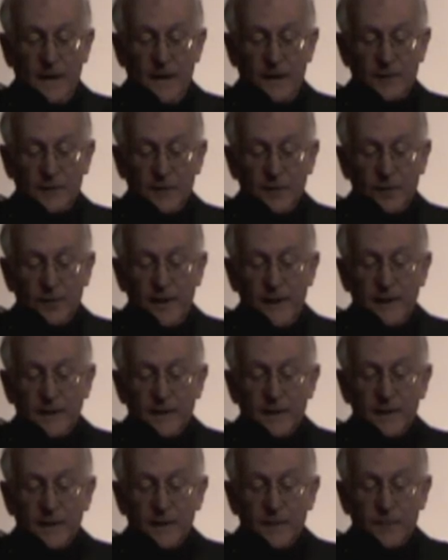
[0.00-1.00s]
As the
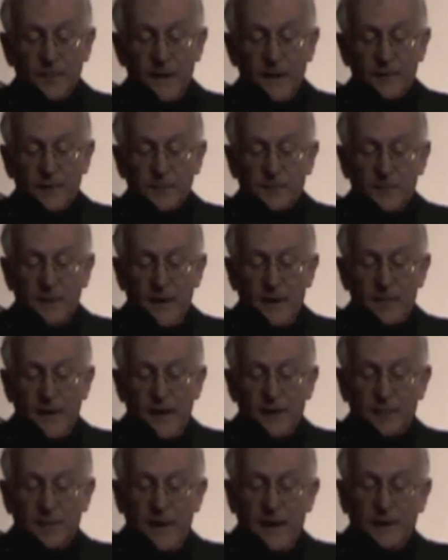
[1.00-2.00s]
great French
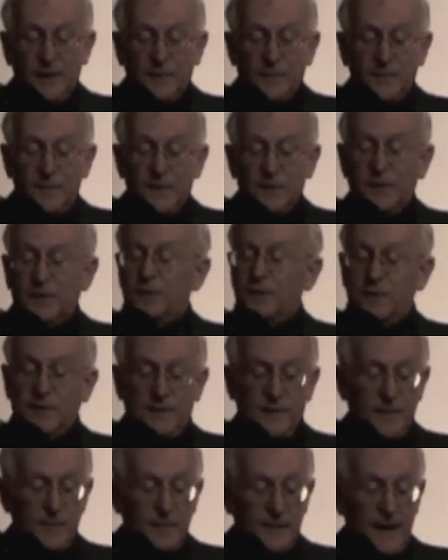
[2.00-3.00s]
mathematical
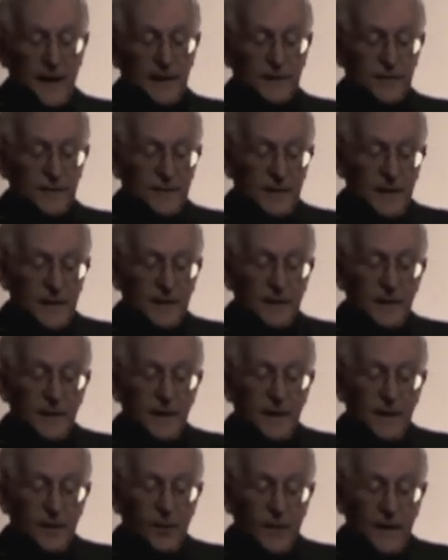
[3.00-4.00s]
physicist Laplace said
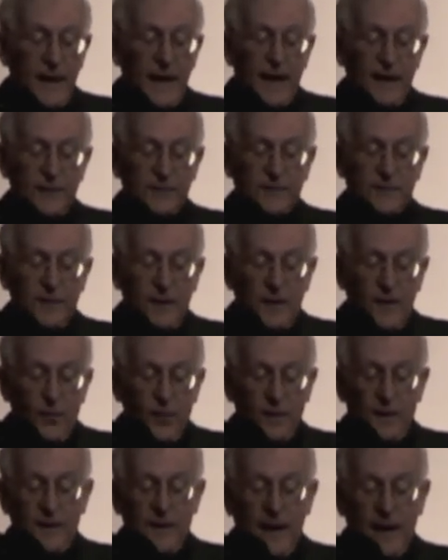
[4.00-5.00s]
when asked
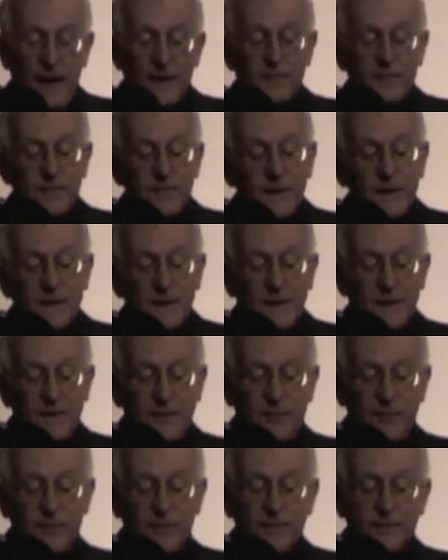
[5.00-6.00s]
where God fit in
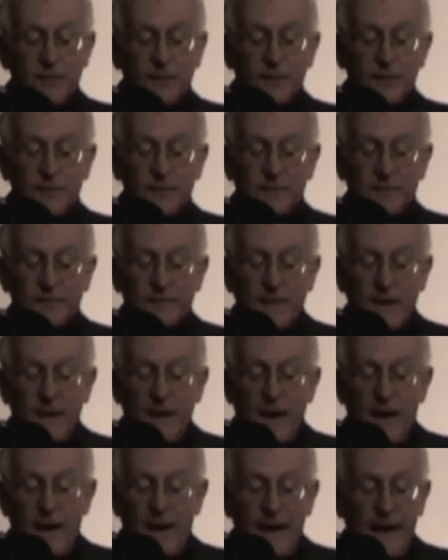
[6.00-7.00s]
his universe,
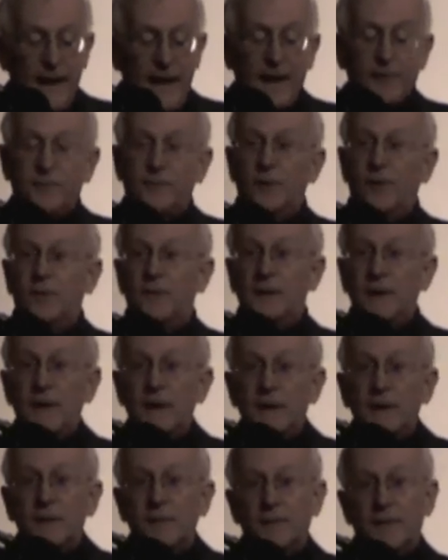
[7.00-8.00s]
"I have no
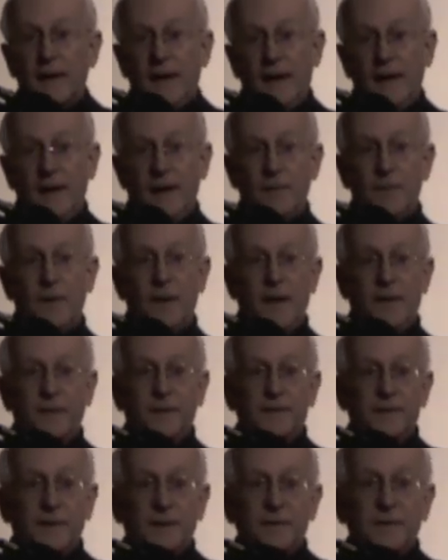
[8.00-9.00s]
need of that
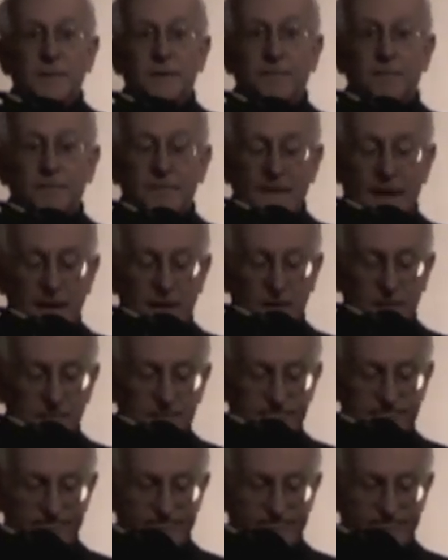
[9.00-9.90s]
hypothesis." Thank you.